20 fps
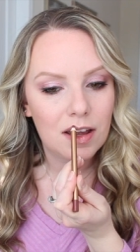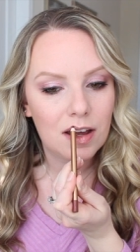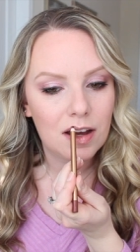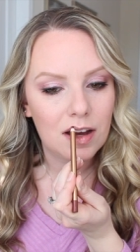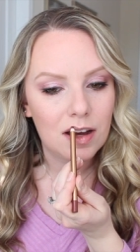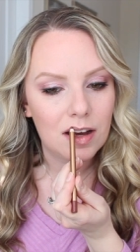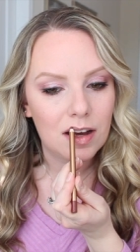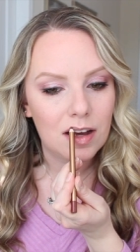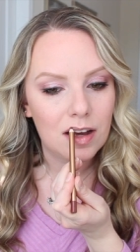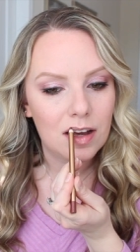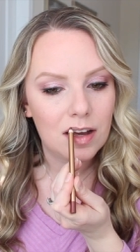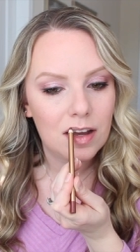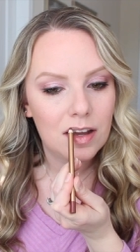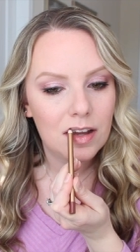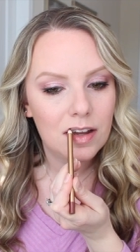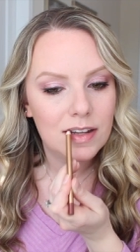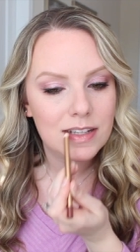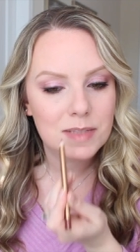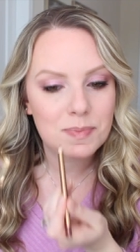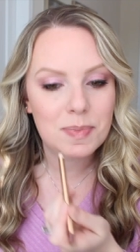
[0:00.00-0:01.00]
uh,
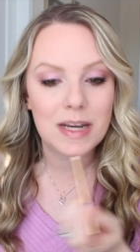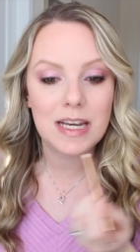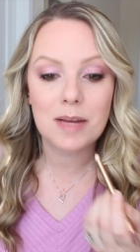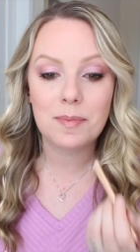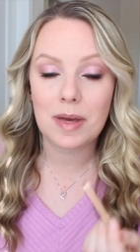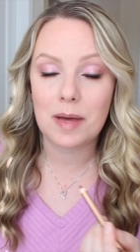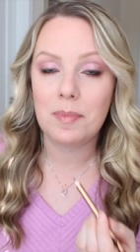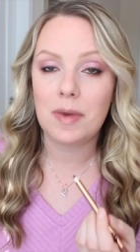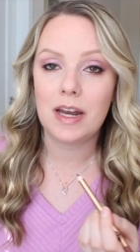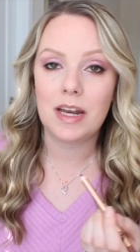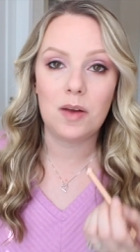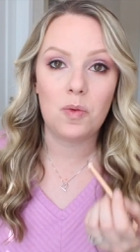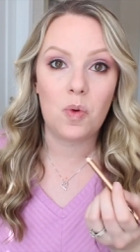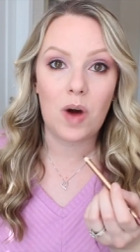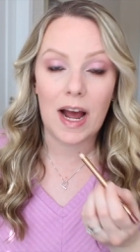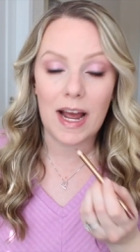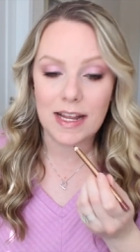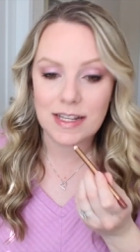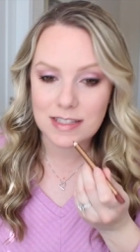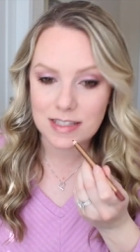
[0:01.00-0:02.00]
spending my money
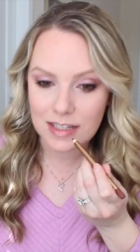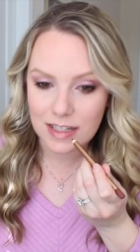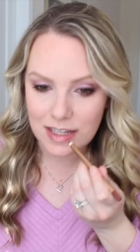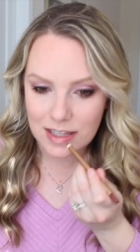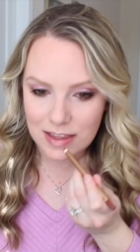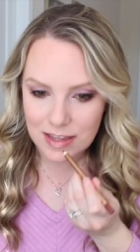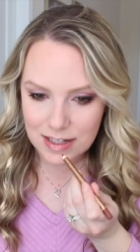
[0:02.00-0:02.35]
wisely,